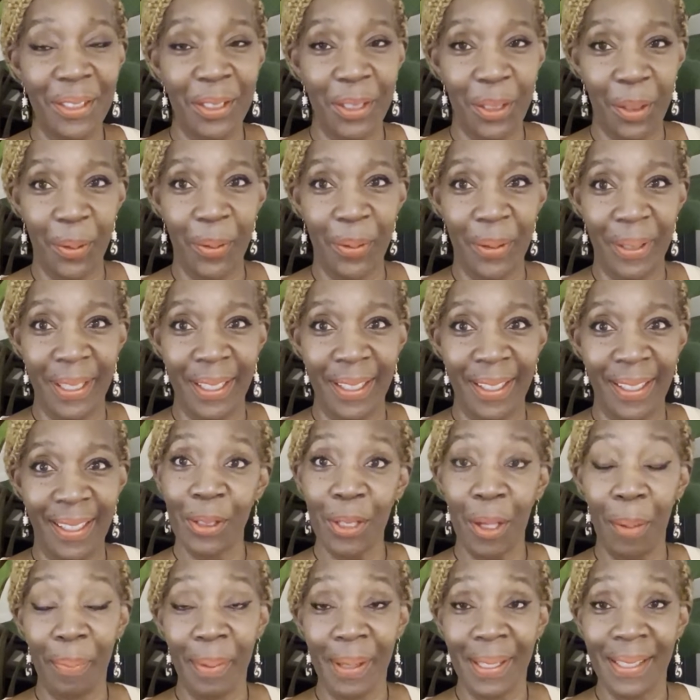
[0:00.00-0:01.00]
joke.
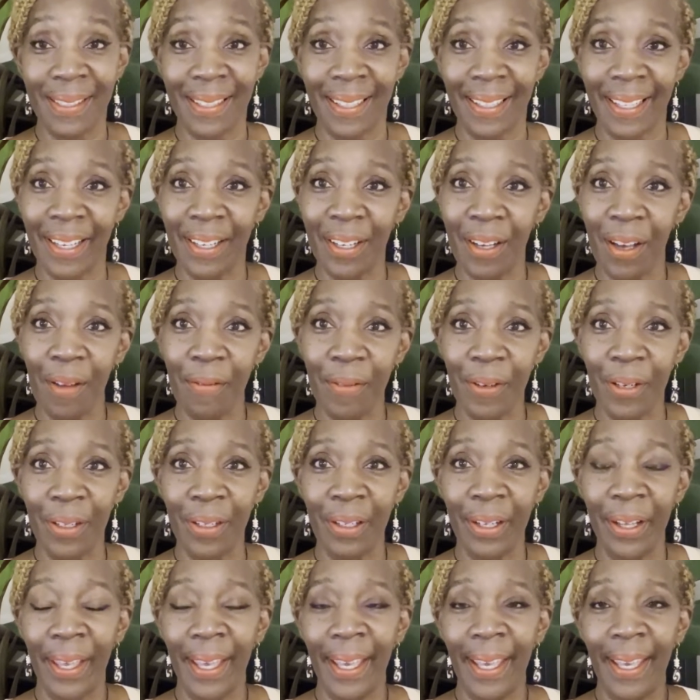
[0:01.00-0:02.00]
Topics that I
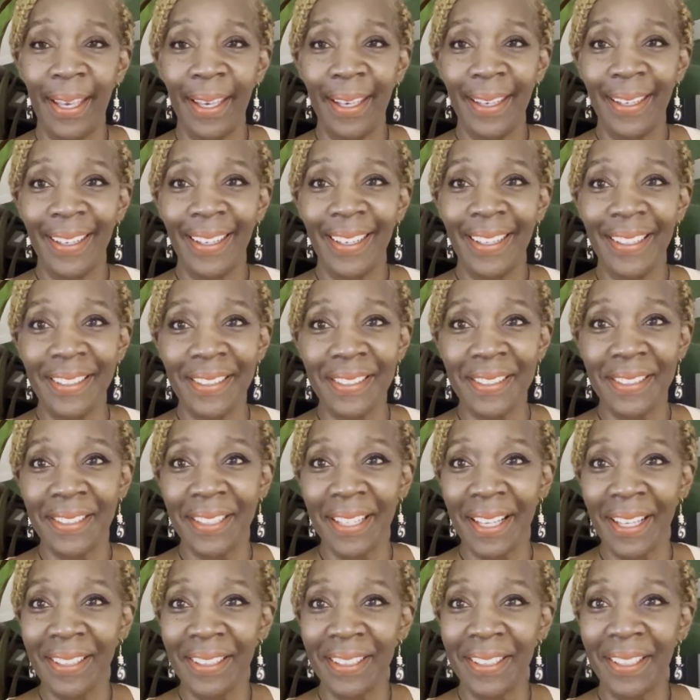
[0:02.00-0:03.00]
cover, it is
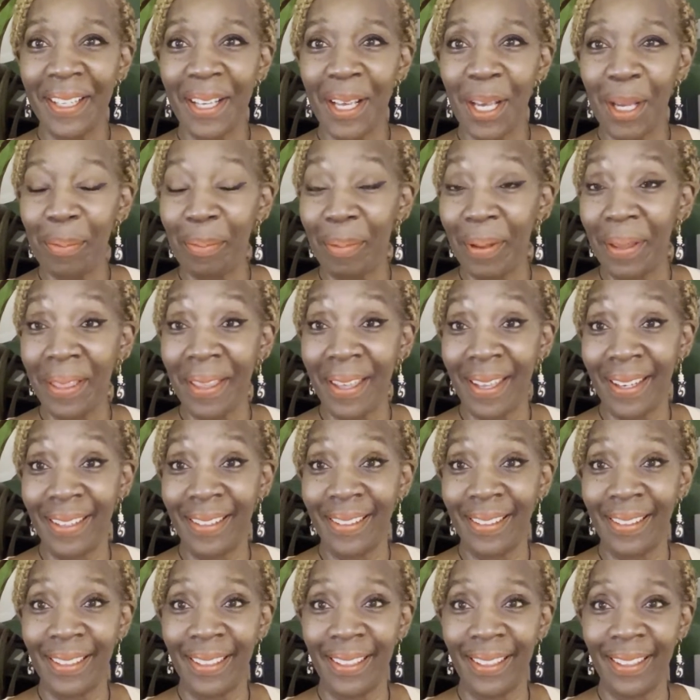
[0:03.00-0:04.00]
not
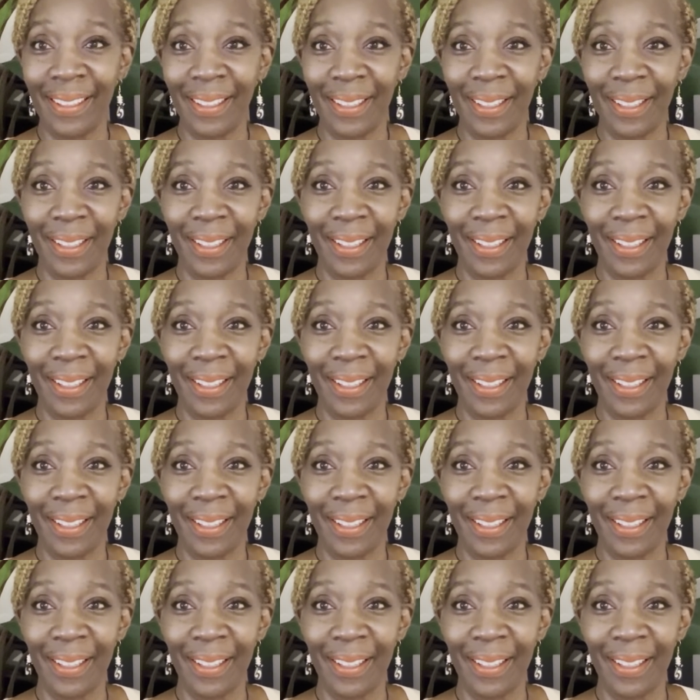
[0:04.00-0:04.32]
hypothetically.